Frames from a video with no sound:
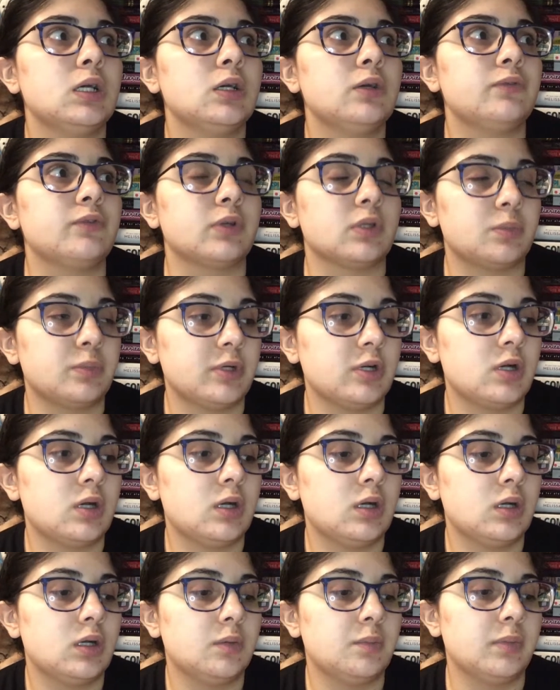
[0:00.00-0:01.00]
for the book,
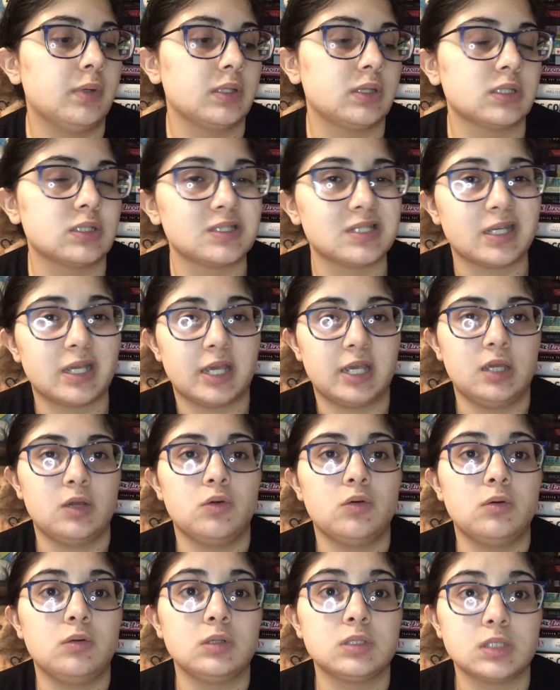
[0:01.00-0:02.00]
but there's like 8
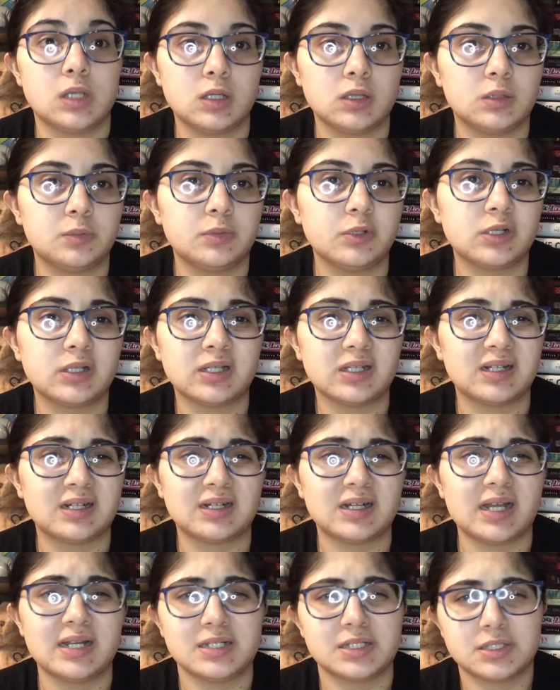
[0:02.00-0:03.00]
holds on the book, and
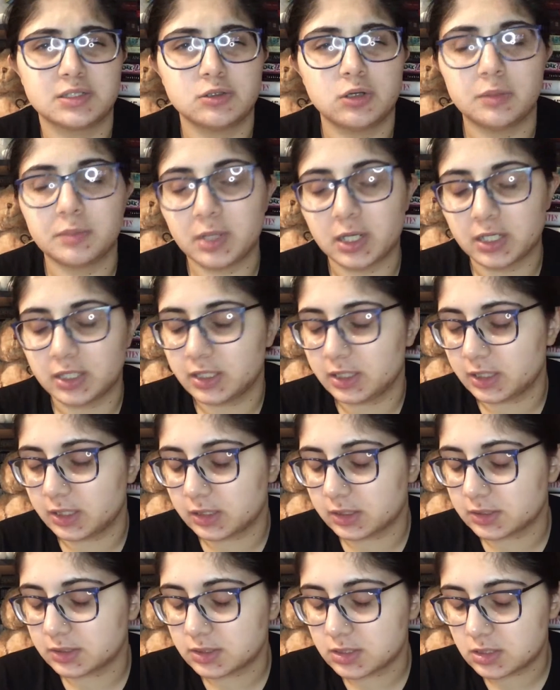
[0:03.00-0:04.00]
I just know I'm not going to
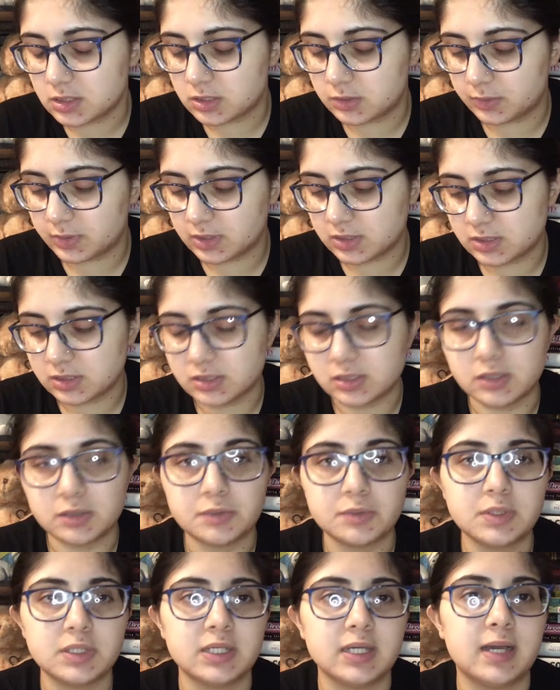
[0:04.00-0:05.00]
get to it. So
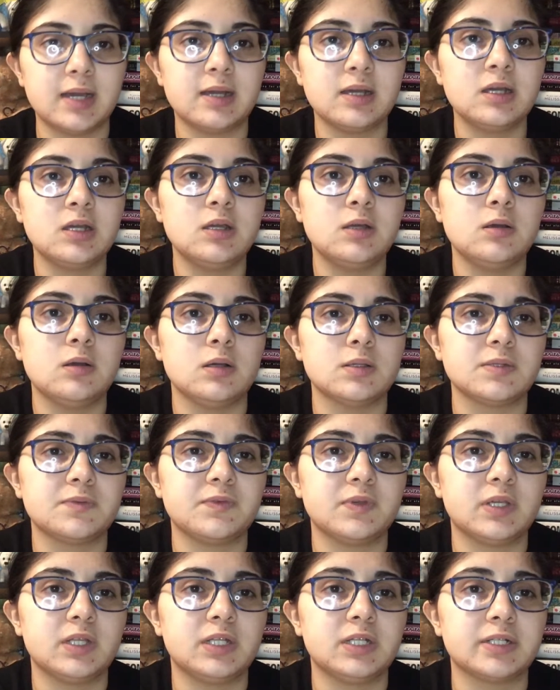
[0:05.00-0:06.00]
yeah. Also, if you
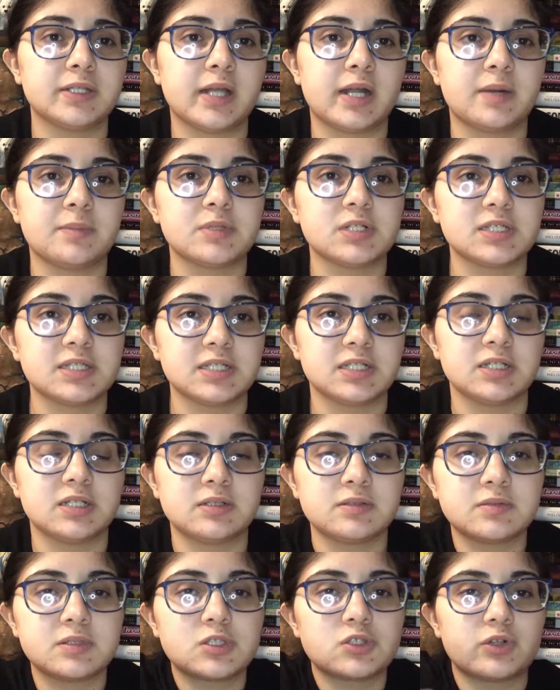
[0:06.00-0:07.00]
can hear that, I'm just
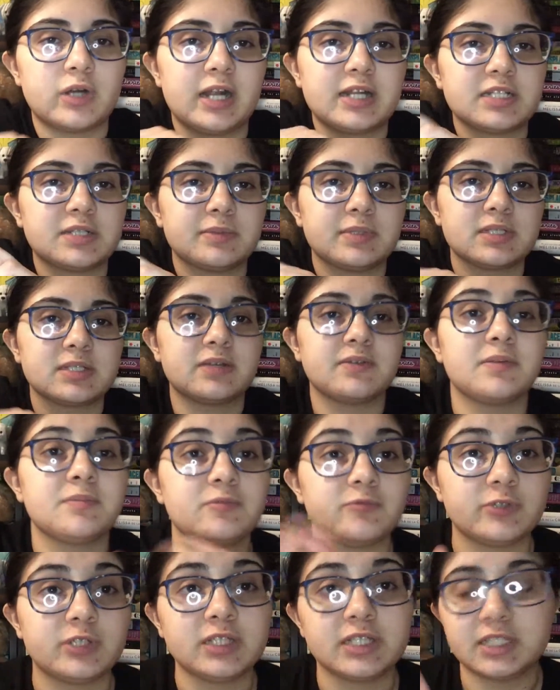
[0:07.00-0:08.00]
scratching myself, I'm
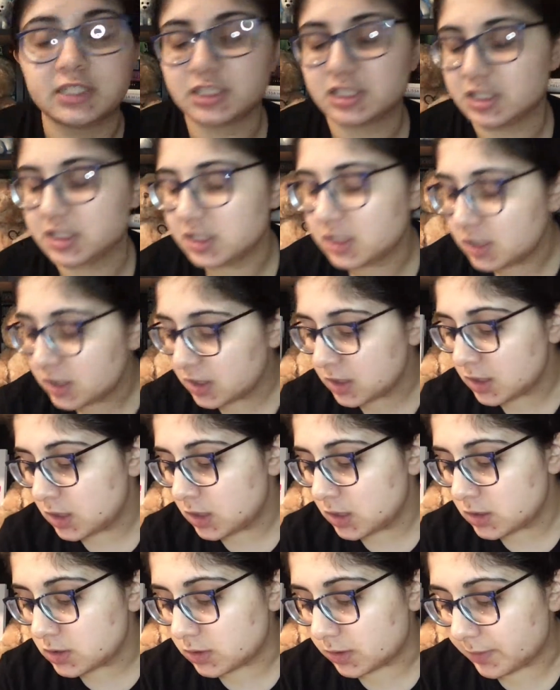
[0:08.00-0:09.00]
really itchy.
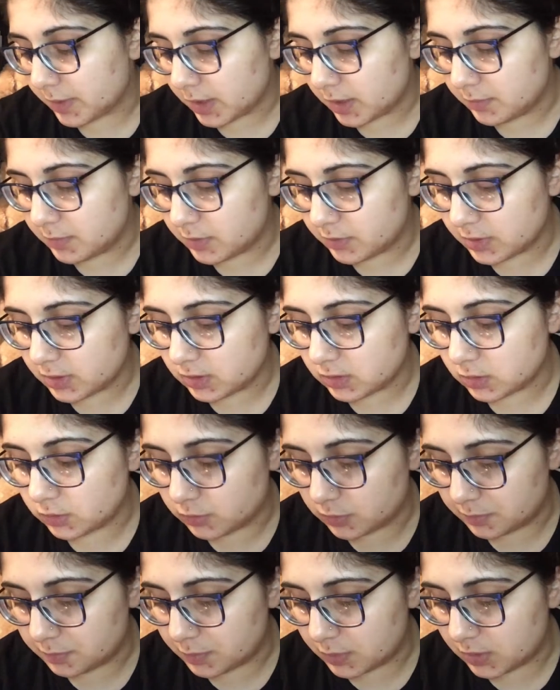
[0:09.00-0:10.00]
So I'm not gonna be reading the
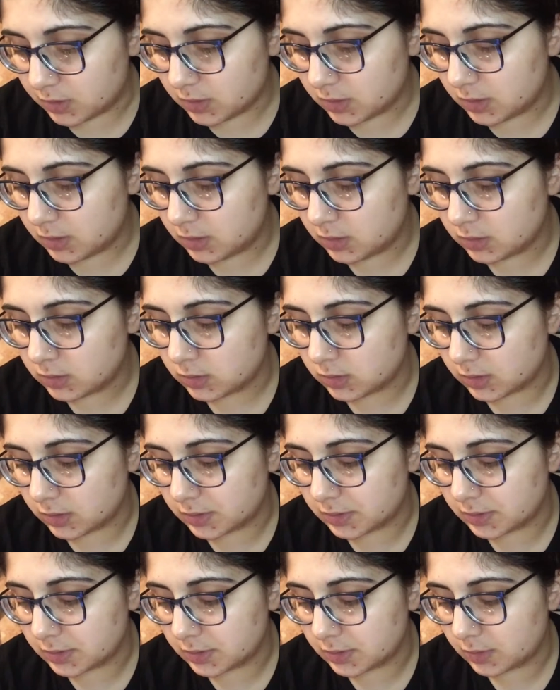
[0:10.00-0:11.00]
group book.
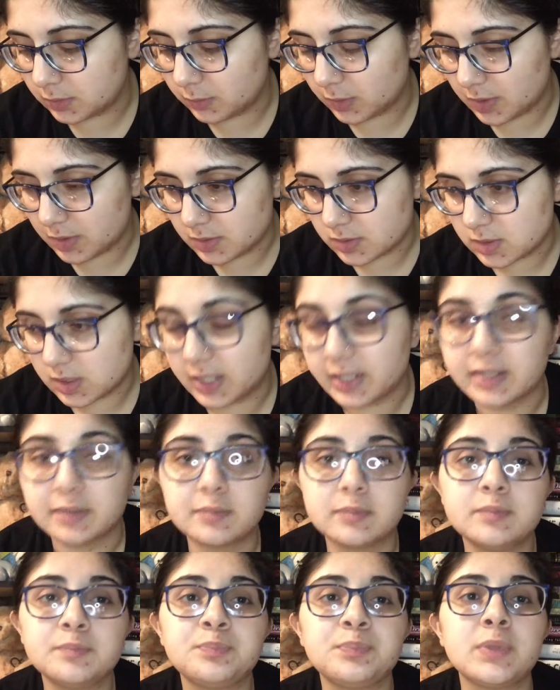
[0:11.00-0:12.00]
What else? I
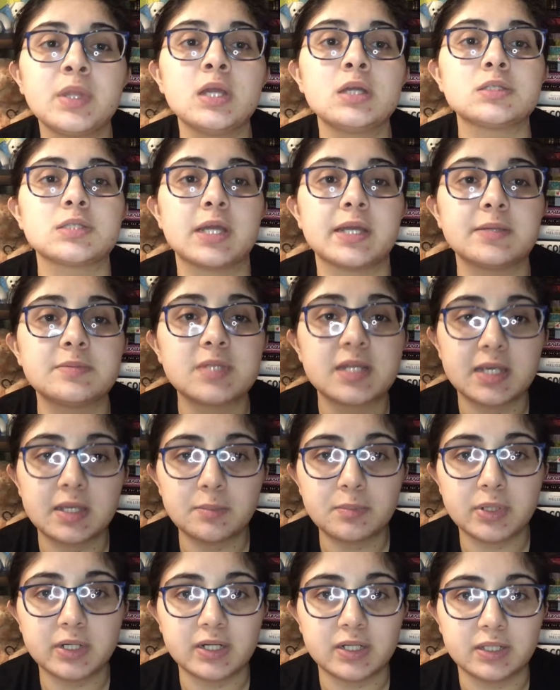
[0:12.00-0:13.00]
am taking
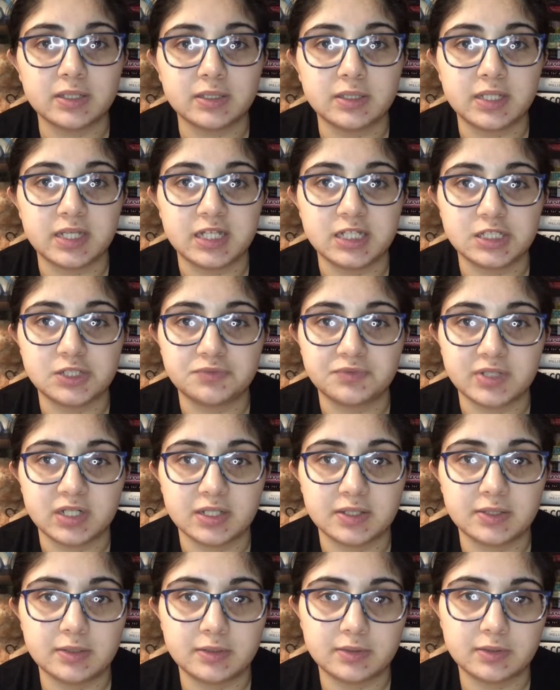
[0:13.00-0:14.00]
part in the Asian
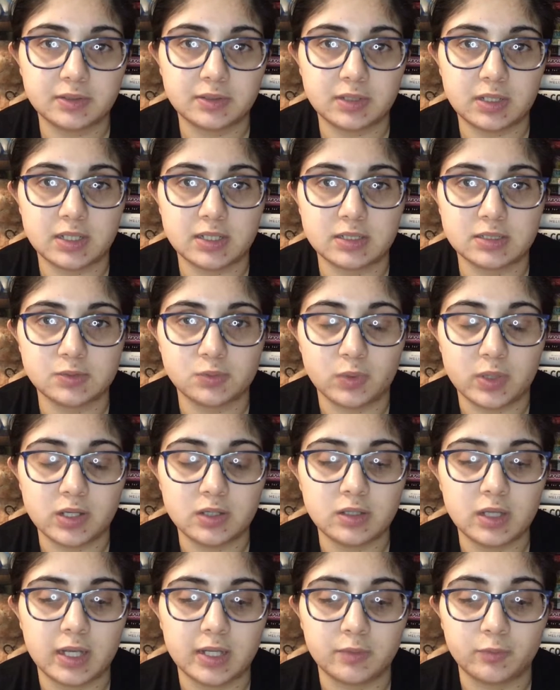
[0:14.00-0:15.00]
readathon as
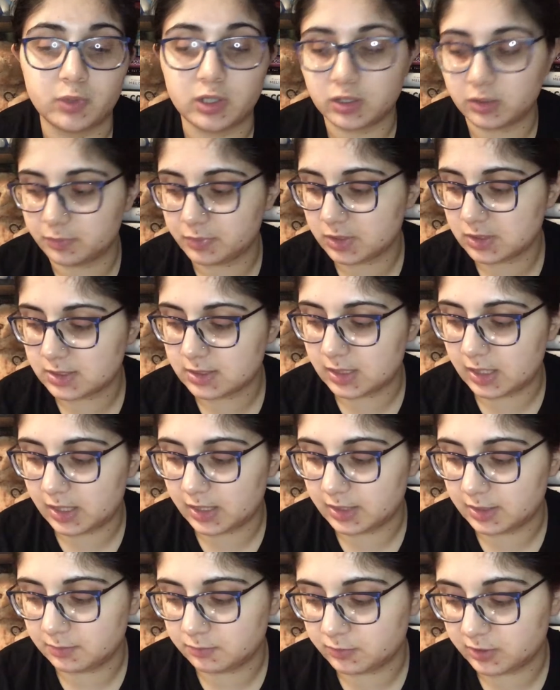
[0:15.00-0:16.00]
well, and one of the books that I
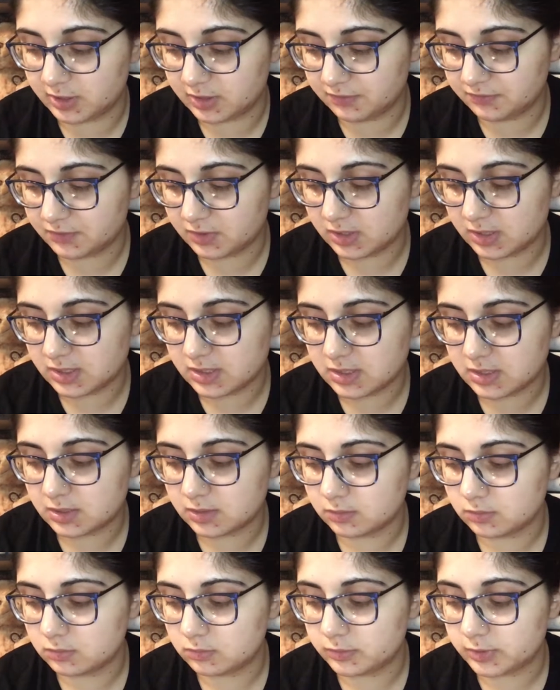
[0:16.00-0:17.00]
am reading for this
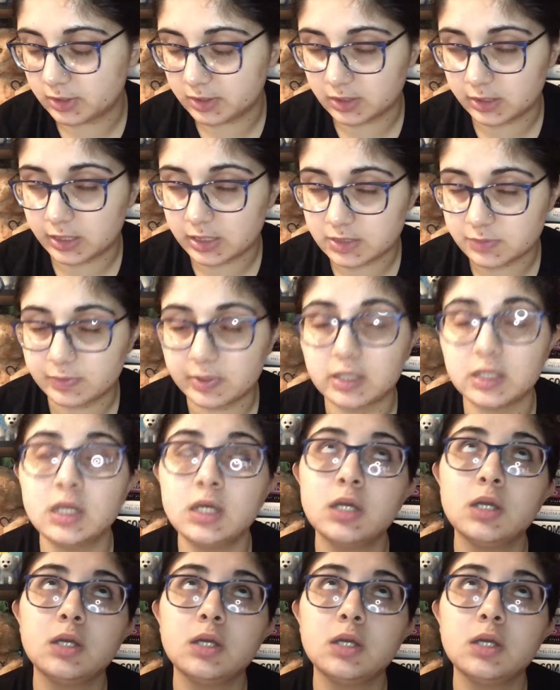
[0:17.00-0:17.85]
readathon as well,